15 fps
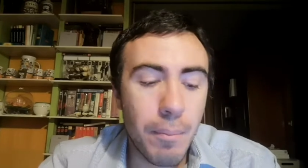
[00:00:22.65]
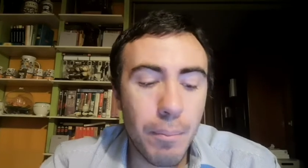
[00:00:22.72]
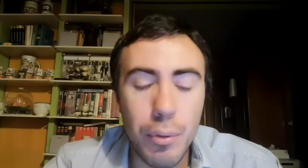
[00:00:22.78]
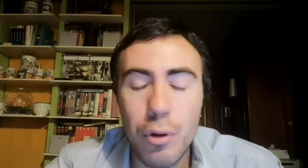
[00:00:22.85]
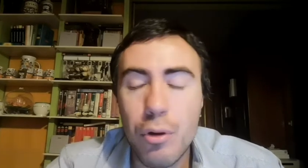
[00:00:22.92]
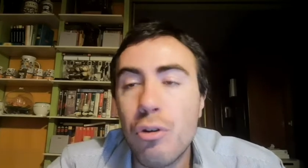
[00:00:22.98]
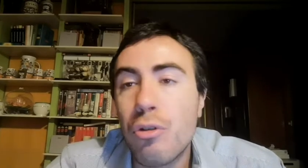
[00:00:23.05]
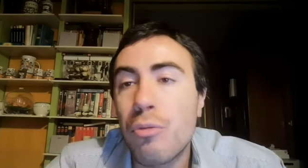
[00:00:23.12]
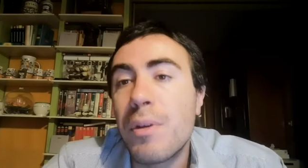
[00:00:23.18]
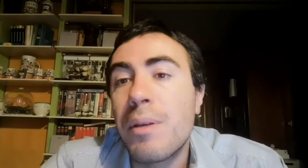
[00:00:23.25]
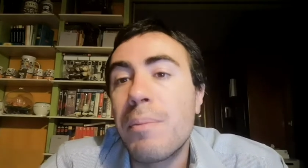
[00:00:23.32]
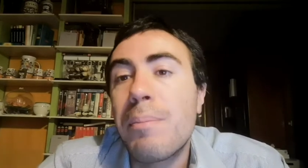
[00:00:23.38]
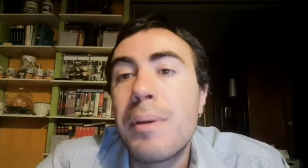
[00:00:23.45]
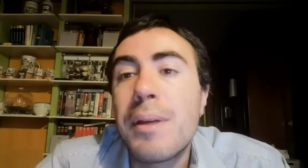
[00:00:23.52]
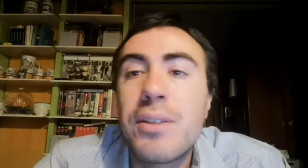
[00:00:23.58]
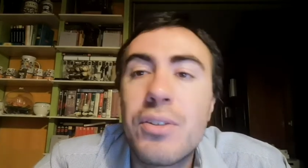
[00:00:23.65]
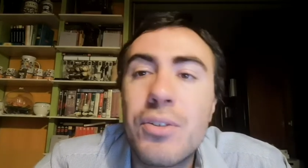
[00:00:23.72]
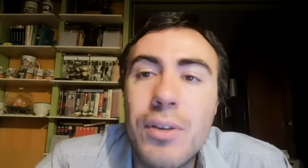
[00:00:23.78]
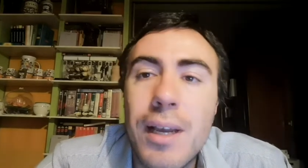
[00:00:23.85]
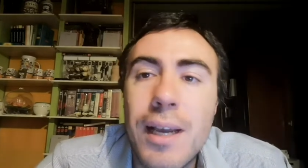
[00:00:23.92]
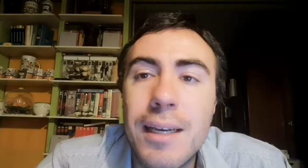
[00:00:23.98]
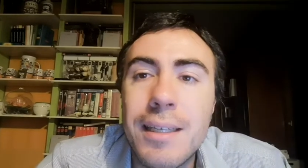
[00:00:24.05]
Pronomi
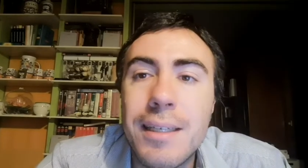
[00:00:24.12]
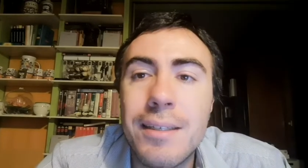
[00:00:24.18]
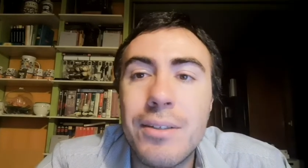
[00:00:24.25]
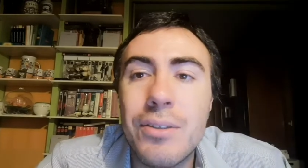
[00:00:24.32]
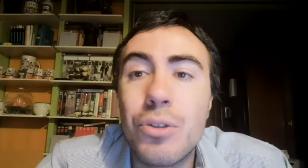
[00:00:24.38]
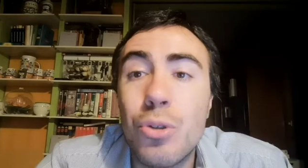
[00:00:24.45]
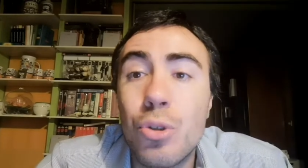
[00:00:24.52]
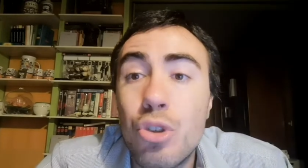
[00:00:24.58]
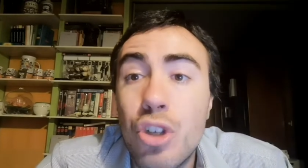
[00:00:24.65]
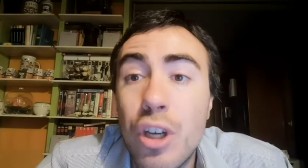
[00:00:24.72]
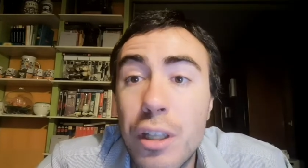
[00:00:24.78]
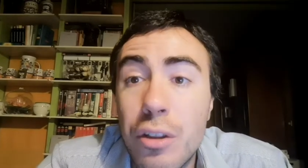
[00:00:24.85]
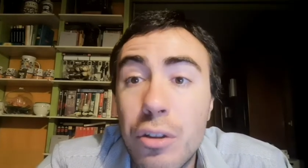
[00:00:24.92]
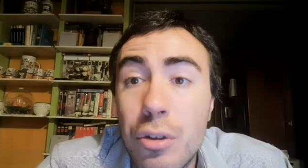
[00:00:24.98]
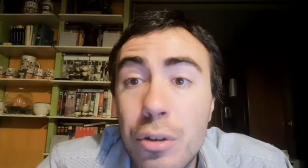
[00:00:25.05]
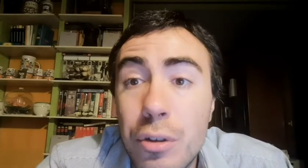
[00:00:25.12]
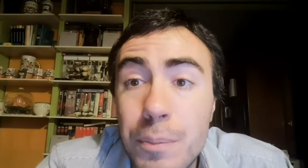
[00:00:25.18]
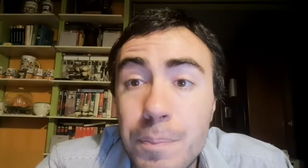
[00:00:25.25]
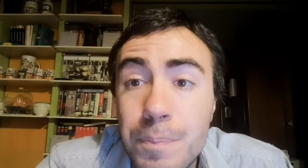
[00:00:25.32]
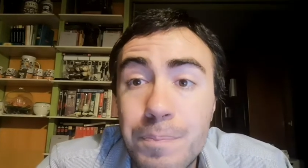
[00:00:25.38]
Personali Soggetto.